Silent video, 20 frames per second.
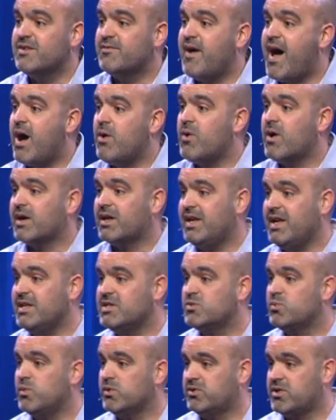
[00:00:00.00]
of how our
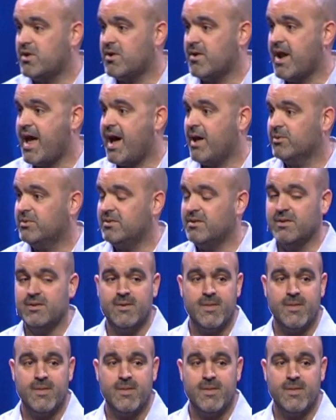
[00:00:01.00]
kids will turn out.